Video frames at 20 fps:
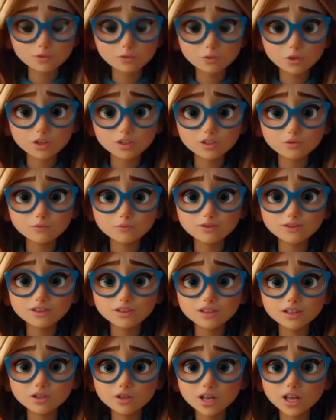me I
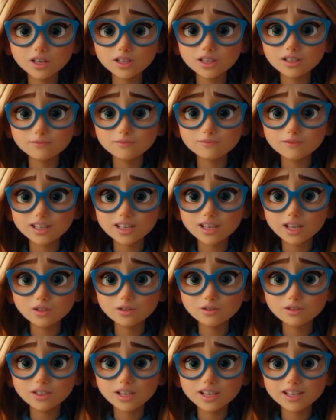know this.
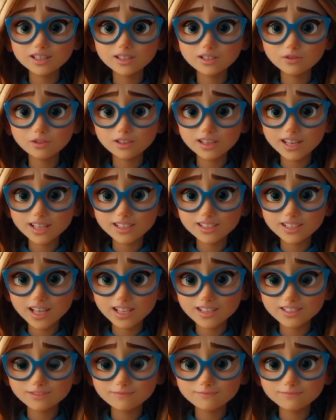Thank you, there
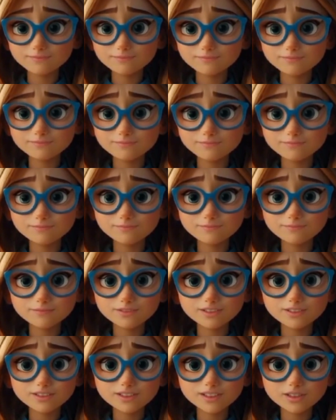is no thanks
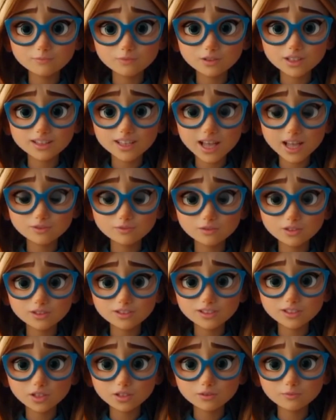between us.
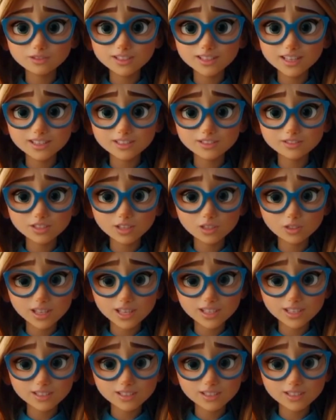You are just like my